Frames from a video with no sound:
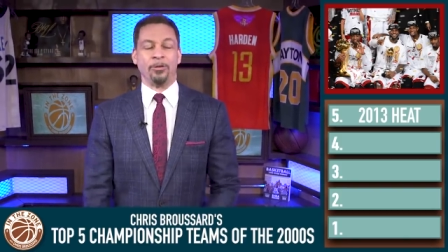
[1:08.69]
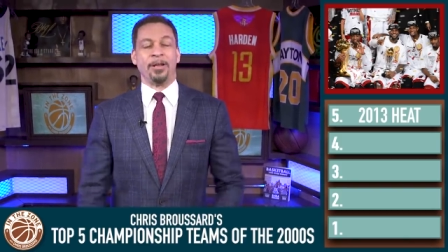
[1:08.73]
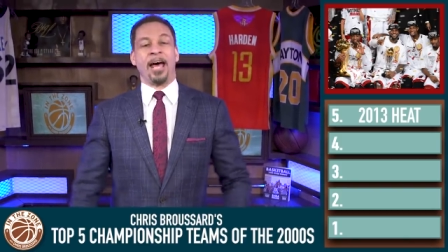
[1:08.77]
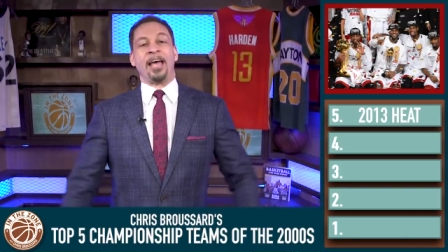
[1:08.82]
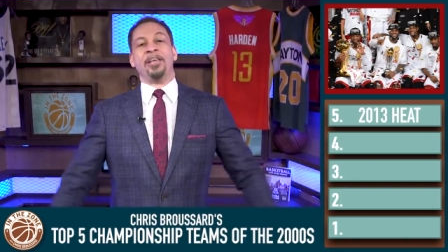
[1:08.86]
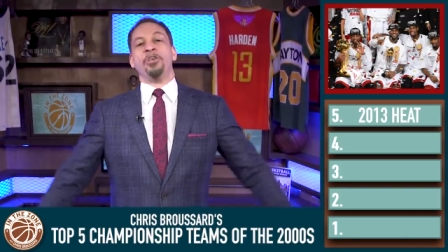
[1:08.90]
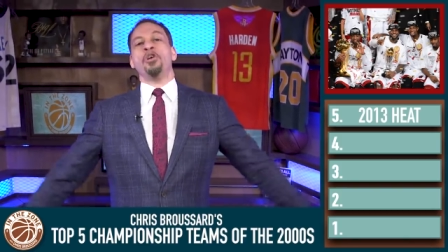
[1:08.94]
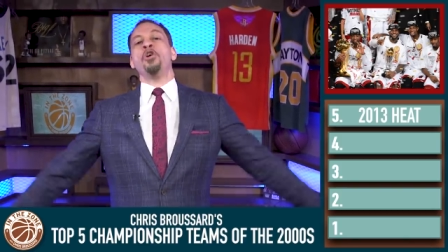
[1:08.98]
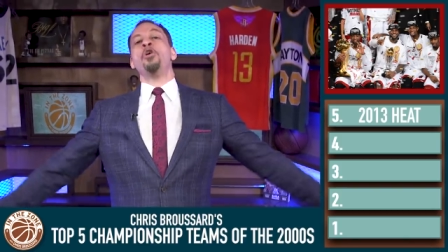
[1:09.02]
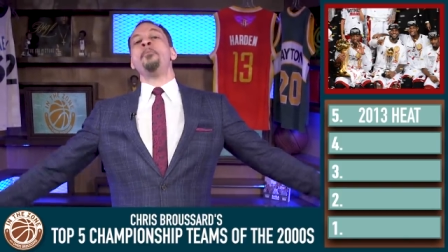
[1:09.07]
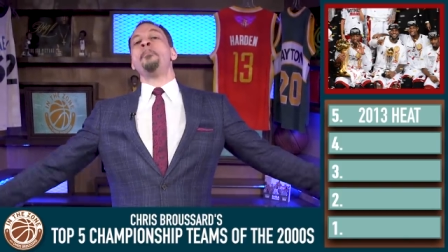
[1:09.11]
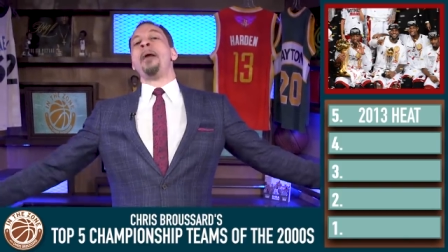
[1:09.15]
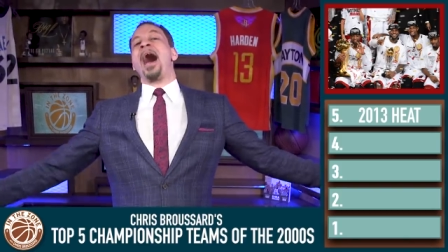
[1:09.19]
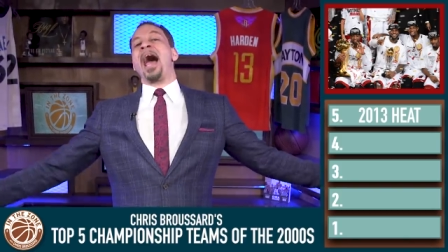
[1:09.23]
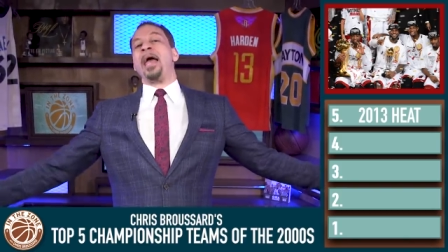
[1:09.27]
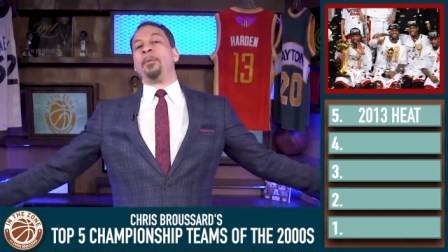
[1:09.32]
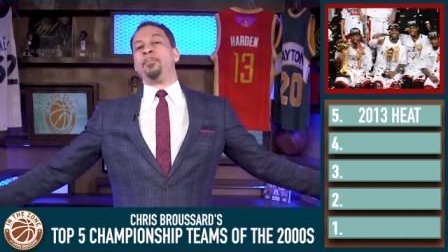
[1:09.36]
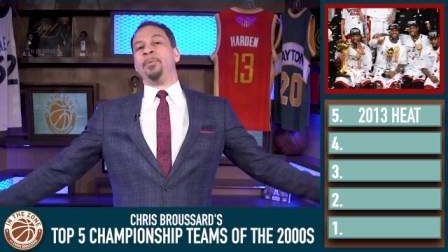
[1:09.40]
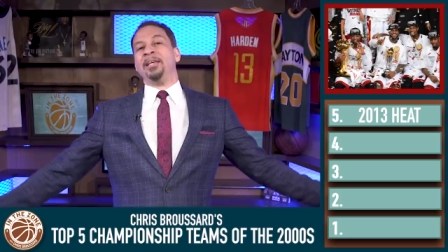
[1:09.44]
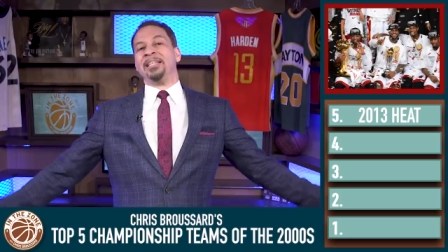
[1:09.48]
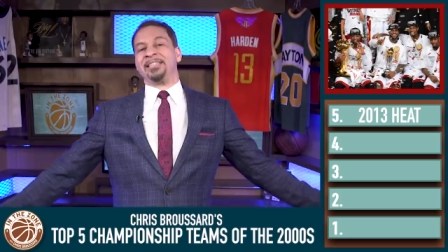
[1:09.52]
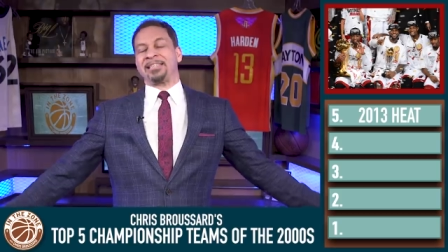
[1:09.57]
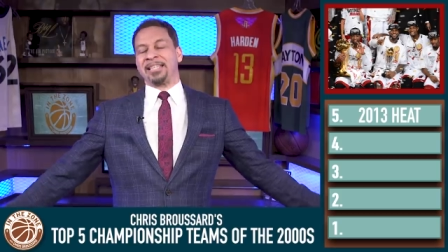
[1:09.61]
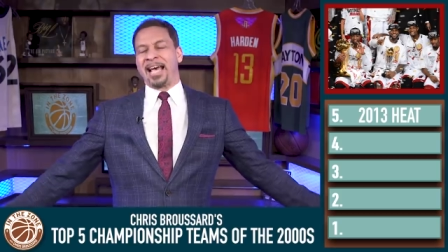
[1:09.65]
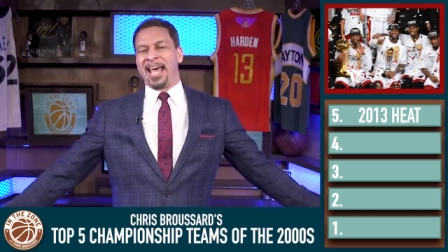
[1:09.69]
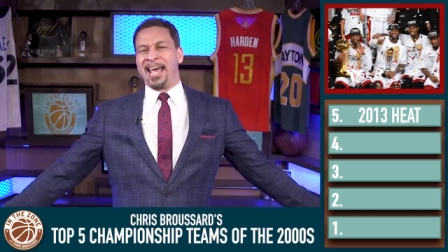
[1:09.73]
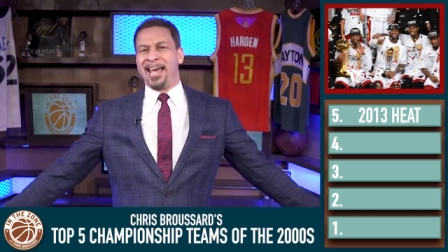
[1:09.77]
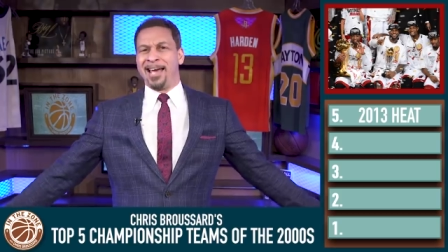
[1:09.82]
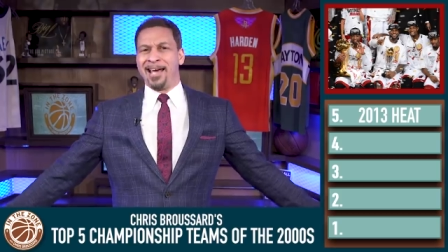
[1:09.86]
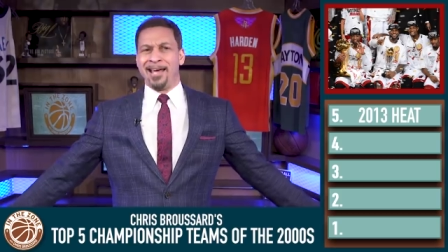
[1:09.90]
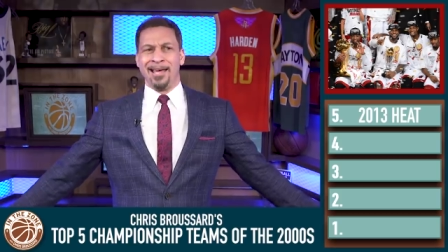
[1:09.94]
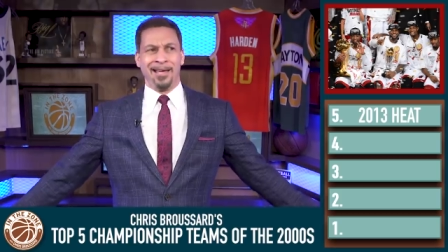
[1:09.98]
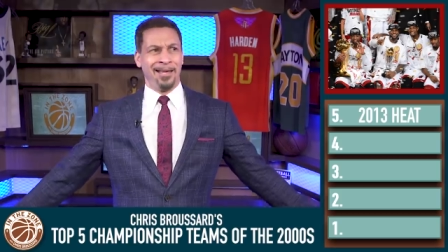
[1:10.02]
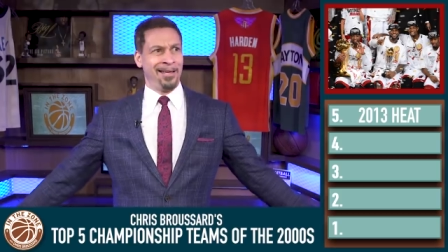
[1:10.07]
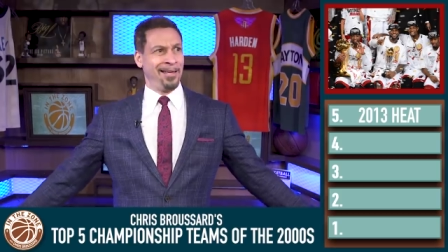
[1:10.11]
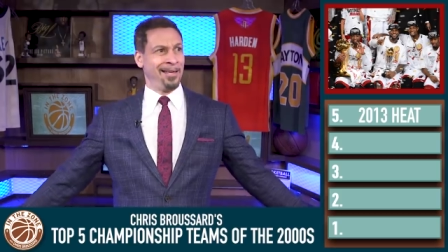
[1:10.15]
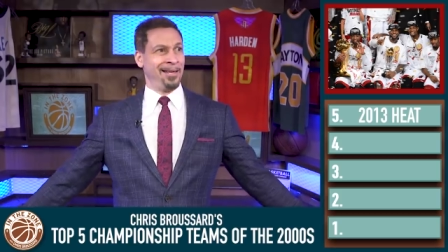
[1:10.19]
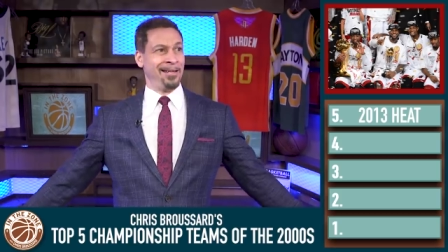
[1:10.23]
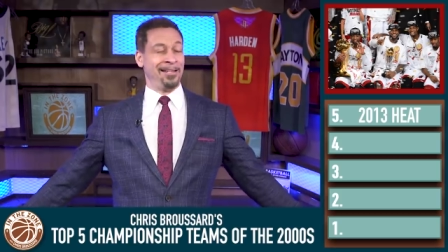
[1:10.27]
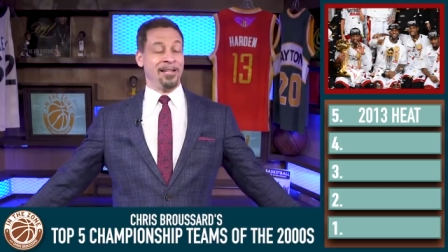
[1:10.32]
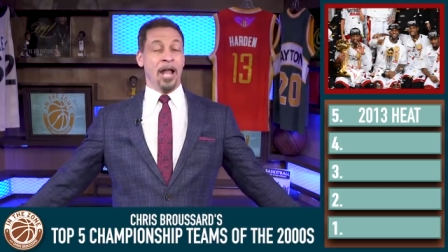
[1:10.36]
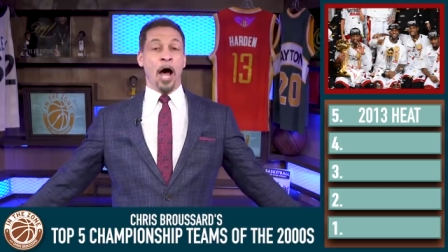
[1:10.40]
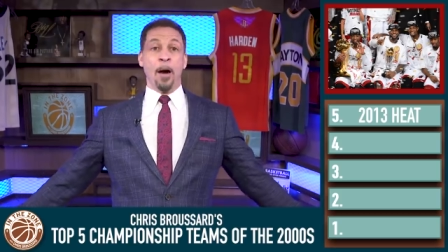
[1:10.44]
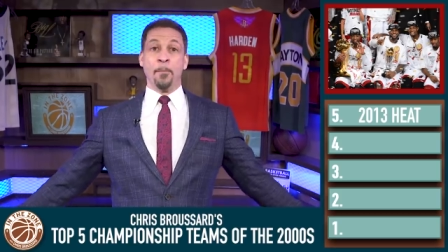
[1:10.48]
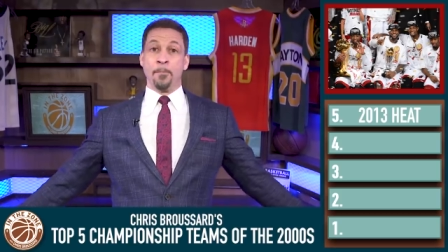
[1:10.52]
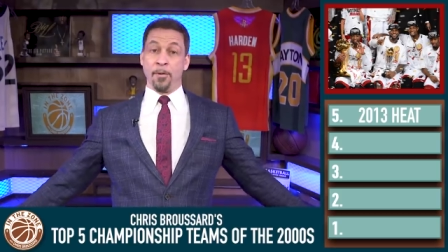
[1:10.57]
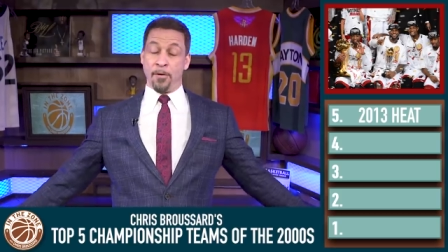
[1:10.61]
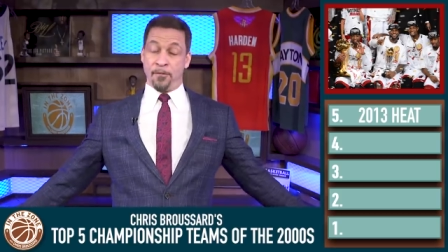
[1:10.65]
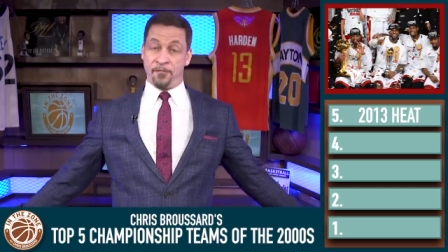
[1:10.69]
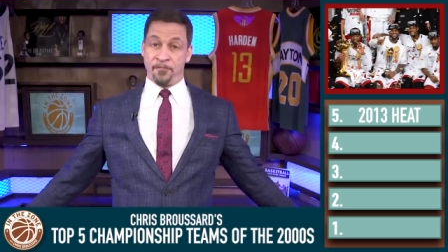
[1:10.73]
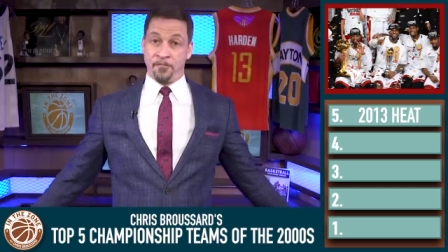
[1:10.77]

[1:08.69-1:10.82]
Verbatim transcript: Now, you might be saying, number